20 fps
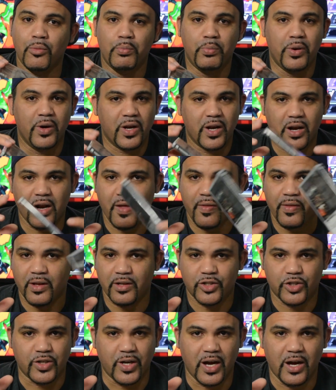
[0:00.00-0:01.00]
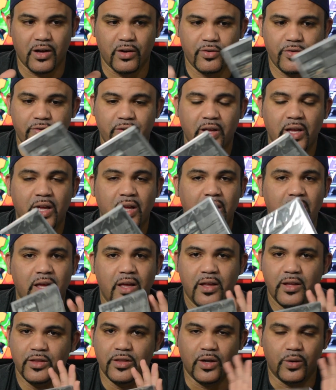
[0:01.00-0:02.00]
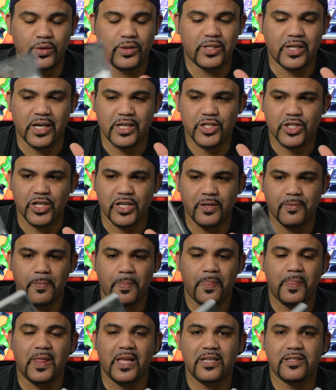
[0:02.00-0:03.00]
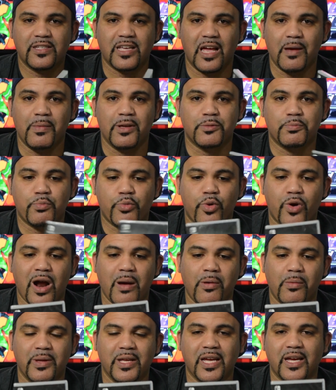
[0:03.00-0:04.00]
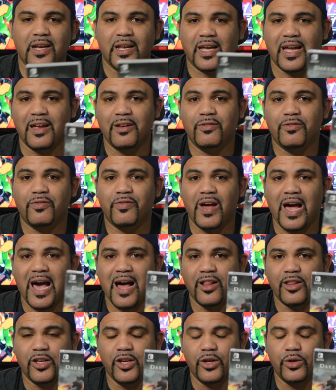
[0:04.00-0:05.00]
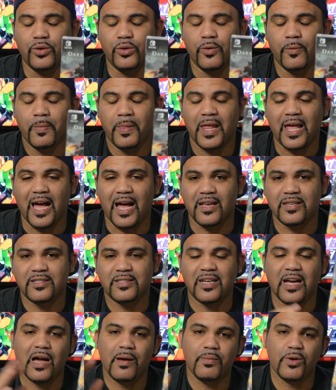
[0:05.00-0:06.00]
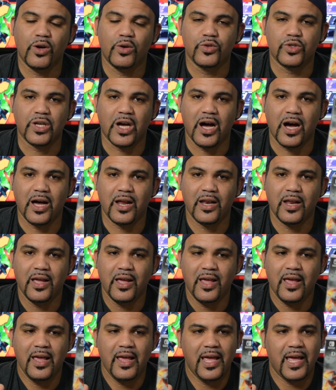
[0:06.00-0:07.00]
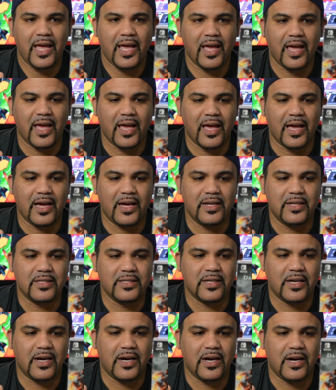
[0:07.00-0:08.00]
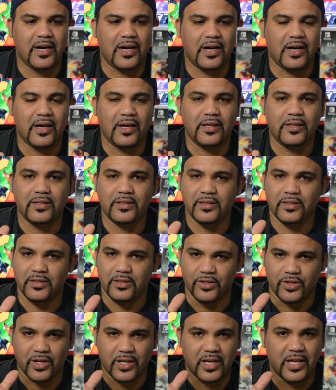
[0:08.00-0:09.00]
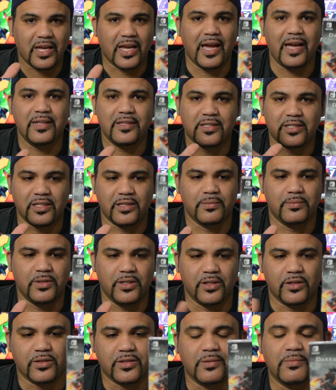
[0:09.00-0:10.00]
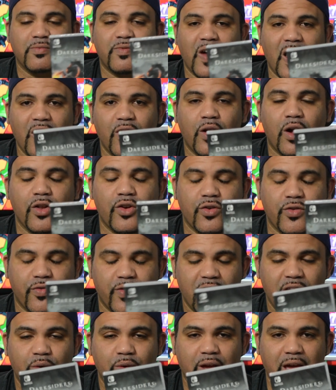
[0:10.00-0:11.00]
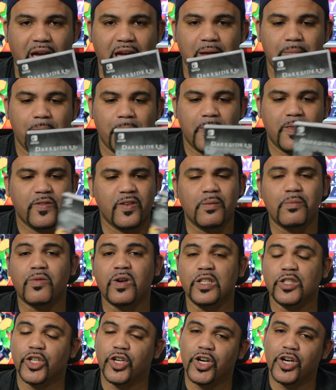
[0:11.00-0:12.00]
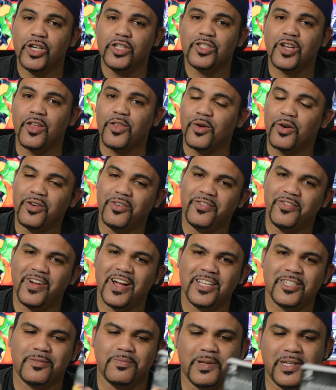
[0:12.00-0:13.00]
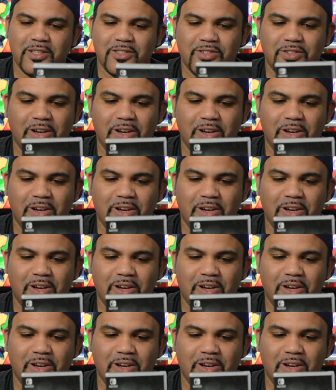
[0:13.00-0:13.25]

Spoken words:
Put it on the shelf. Don't touch it. This game is probably going to gain value as time goes on, and you're going to gain some value on your video game, some returns on your investment.